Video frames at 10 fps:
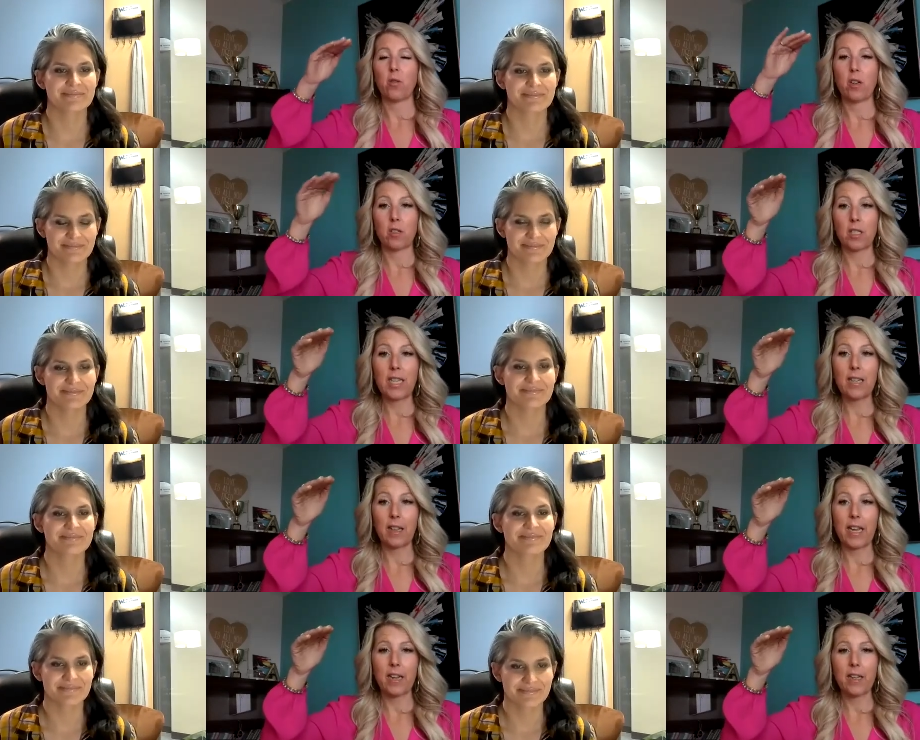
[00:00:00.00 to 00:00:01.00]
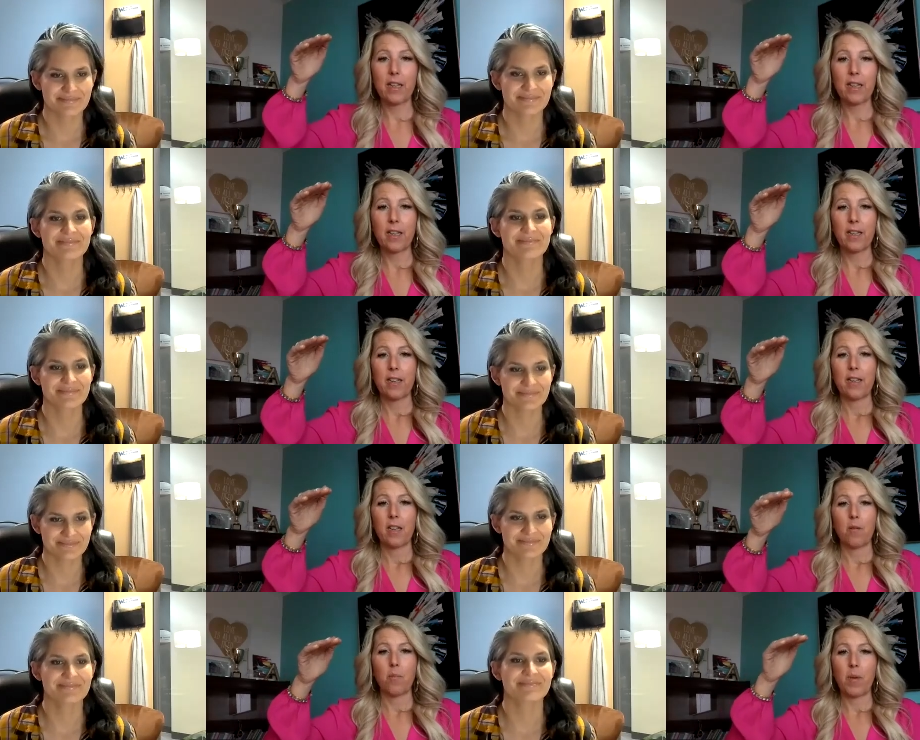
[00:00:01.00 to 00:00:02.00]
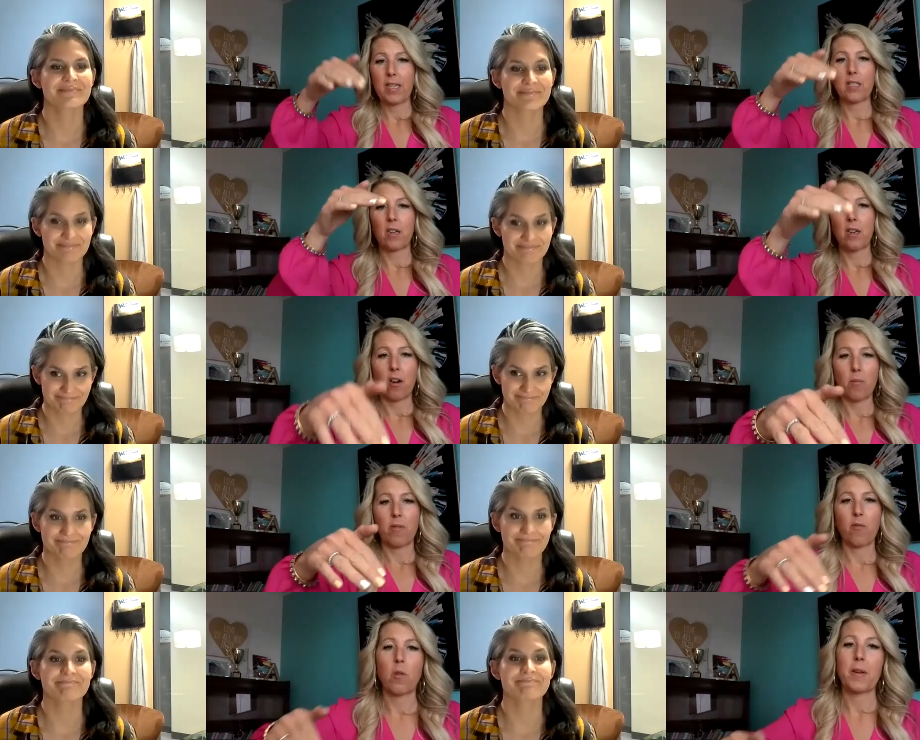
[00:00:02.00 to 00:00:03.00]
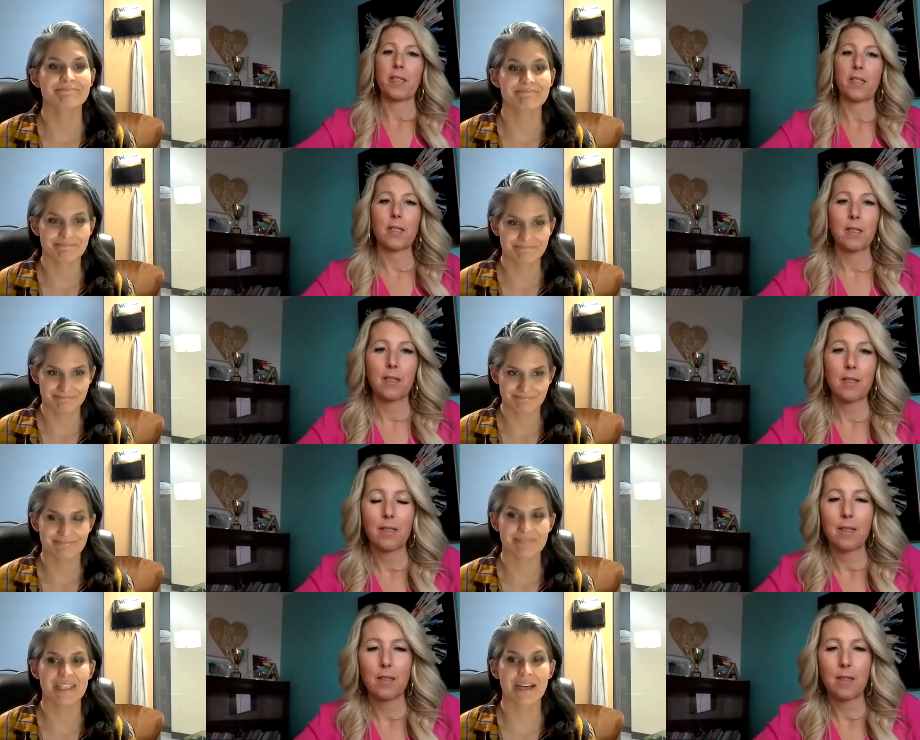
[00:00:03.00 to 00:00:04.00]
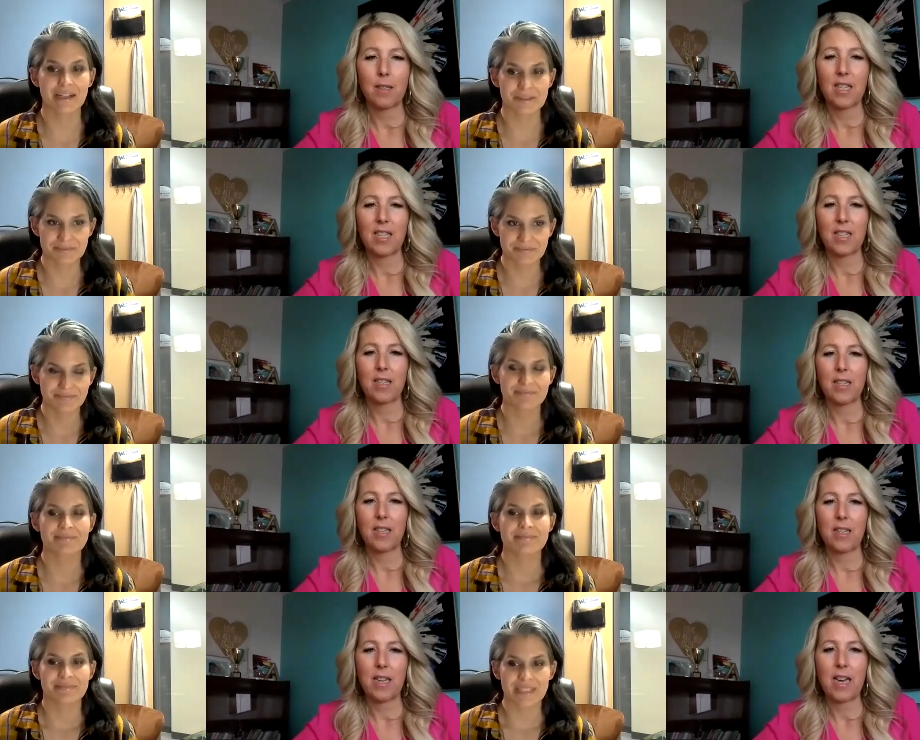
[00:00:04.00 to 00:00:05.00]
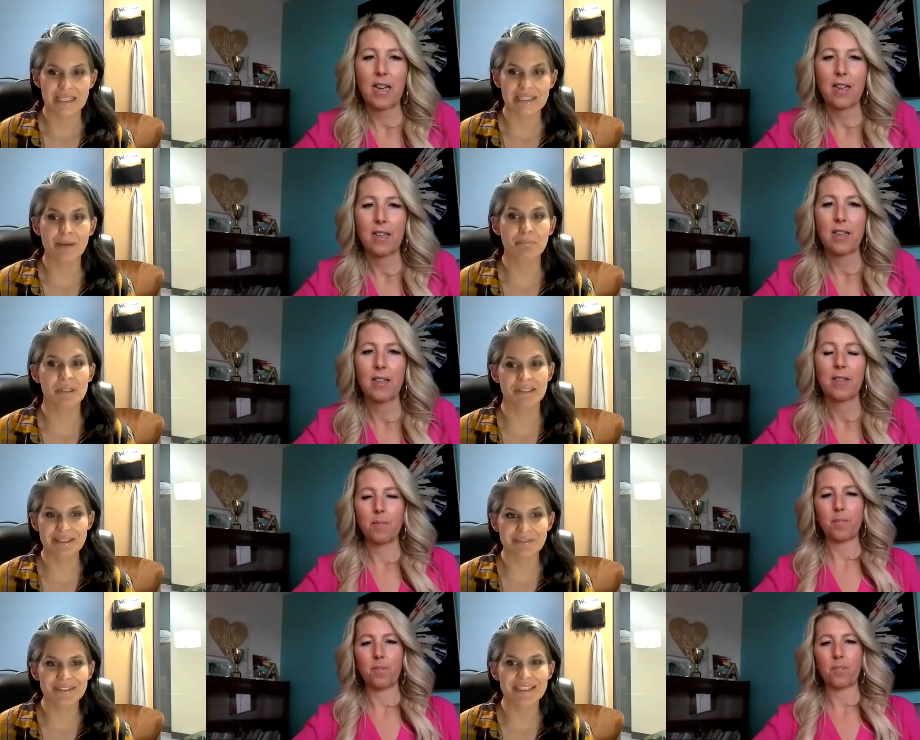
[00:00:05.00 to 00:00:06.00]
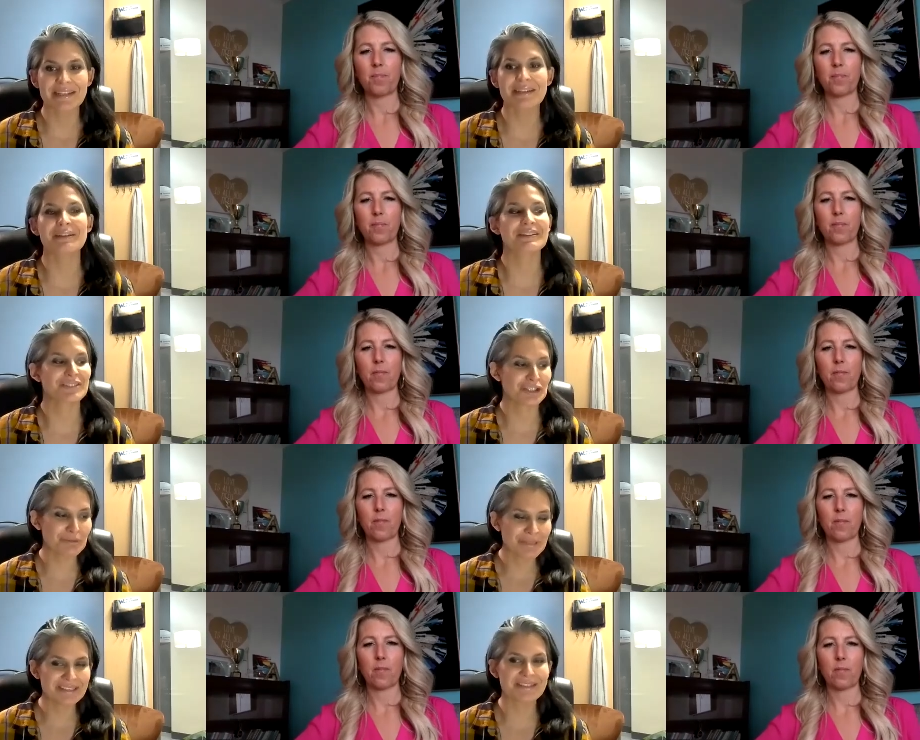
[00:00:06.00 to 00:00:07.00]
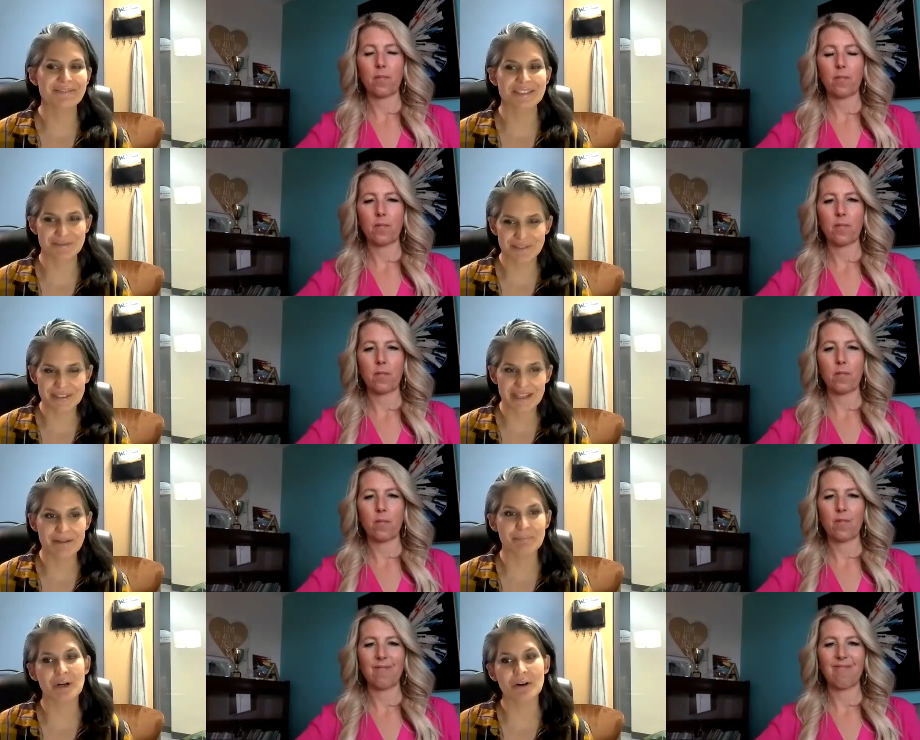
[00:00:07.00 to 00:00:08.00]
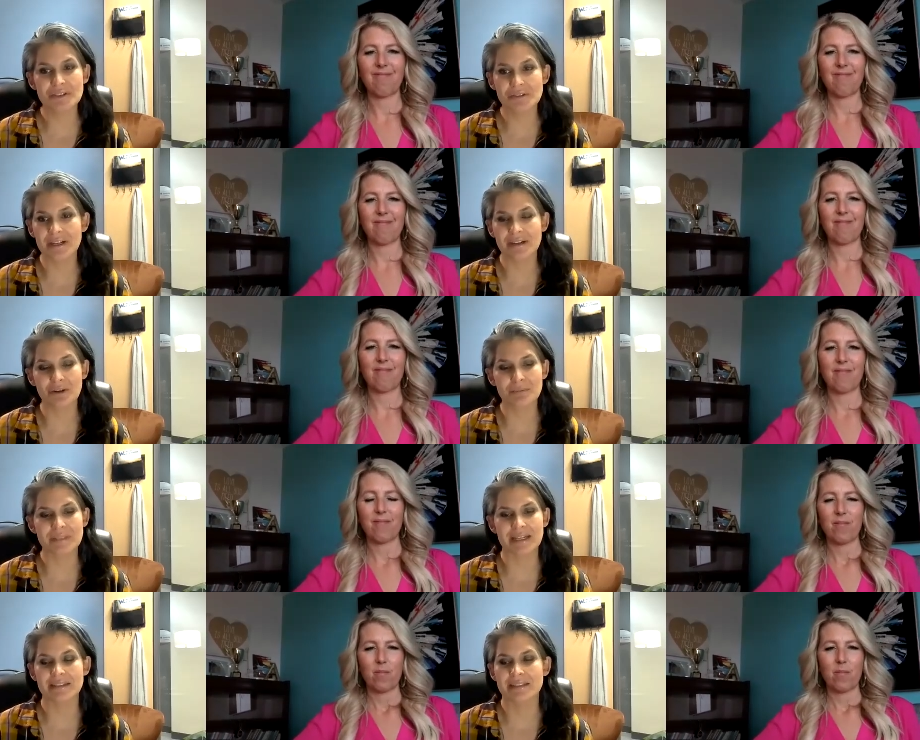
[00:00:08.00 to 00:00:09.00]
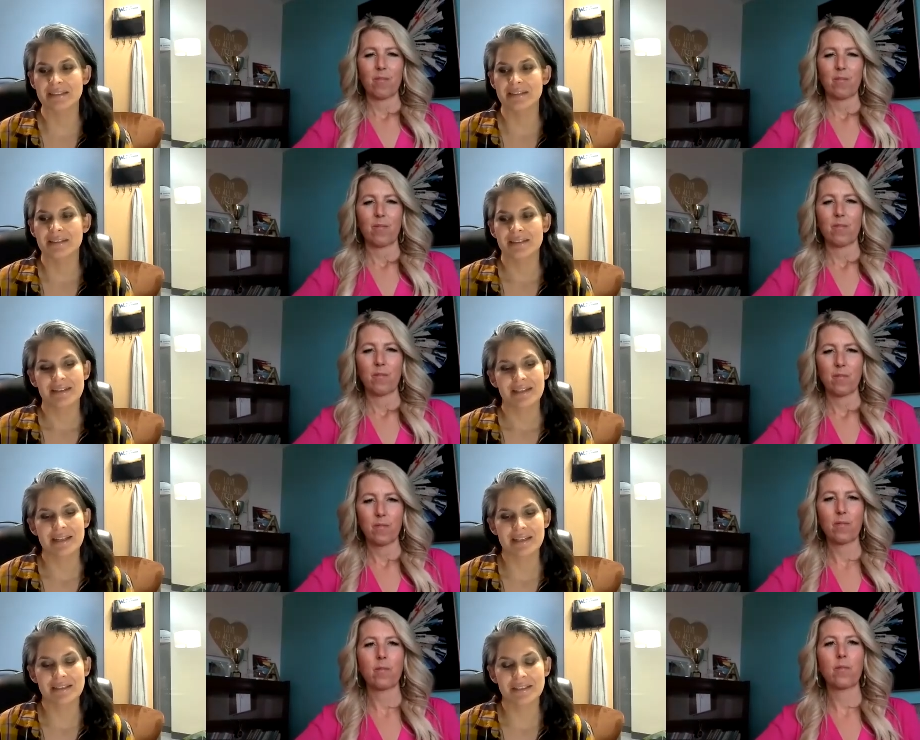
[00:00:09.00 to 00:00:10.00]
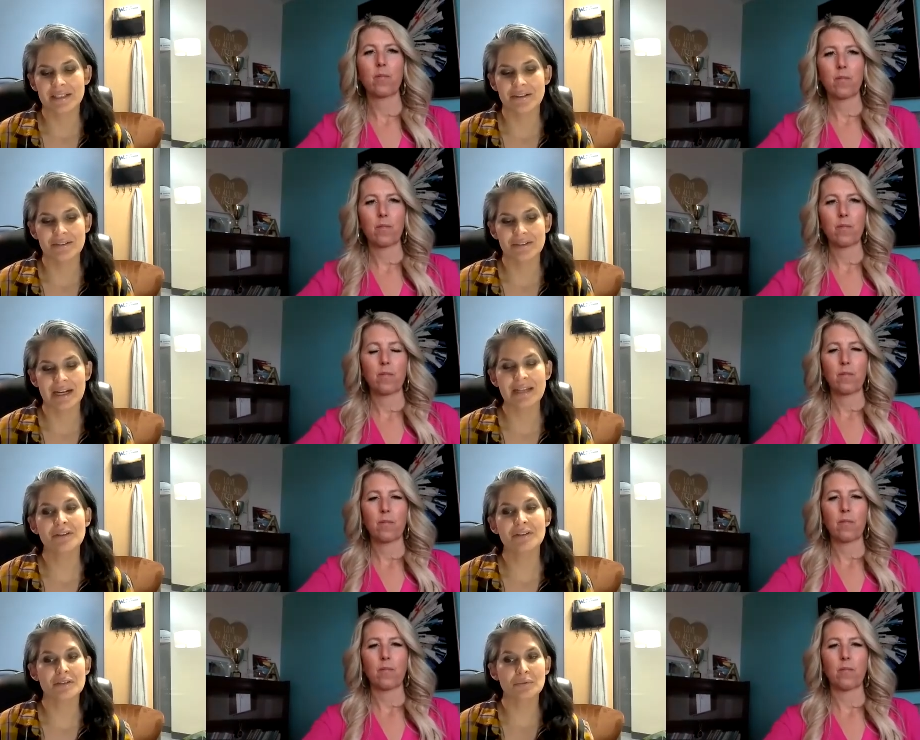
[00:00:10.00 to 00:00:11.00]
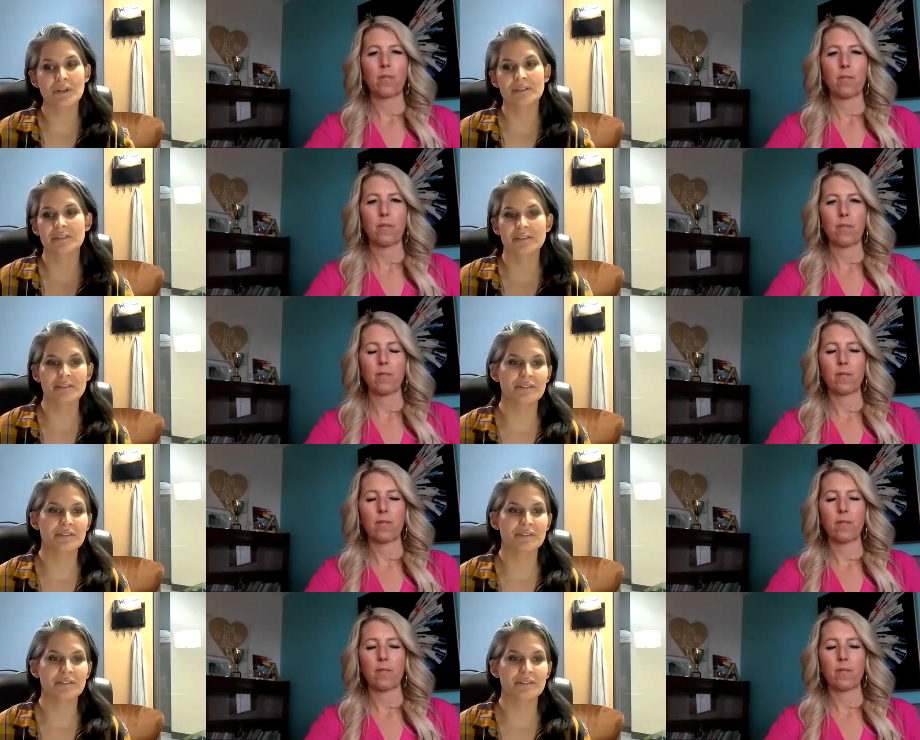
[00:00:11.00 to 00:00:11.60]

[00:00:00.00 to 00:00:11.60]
Speaker 1: and also their ceiling based on our performance. Yeah. yeah. Like that
Speaker 2: belief lid should be lifted for them, but also our hope that it, you know, I know that the work that